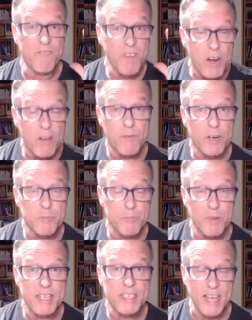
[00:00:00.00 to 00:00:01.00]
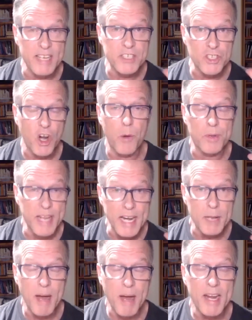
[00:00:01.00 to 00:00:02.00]
very first place I start with
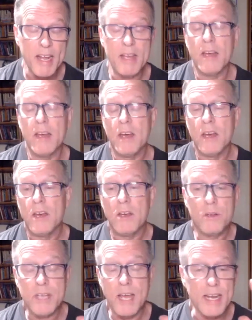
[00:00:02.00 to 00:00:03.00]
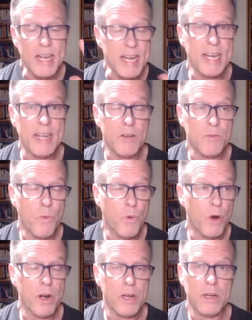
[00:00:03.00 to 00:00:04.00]
anybody who's had any
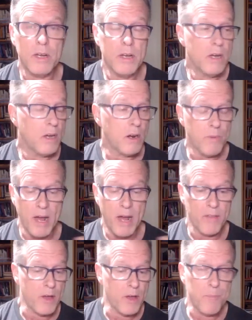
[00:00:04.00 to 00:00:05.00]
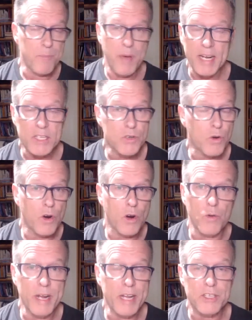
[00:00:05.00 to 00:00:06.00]
work around the
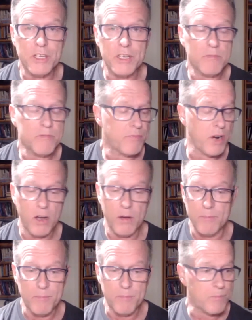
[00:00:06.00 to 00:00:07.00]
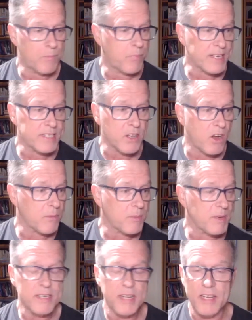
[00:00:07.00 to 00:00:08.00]
pectoral region, from breast
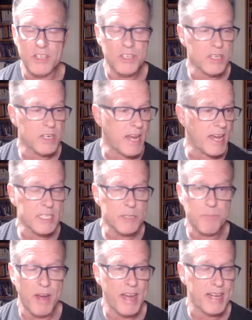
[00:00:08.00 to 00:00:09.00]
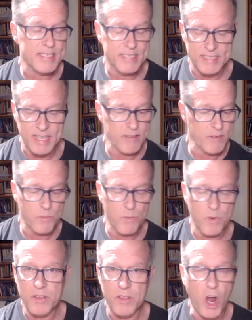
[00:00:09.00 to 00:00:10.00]
augmentation, explants, even
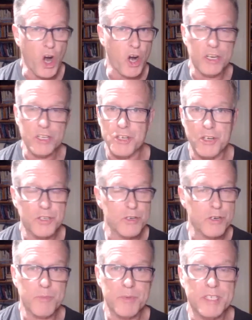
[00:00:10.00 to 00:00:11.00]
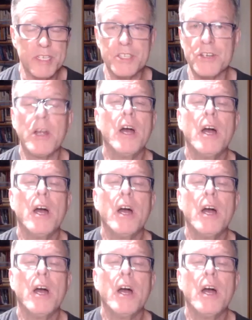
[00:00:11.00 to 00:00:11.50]
with heart surgery procedure,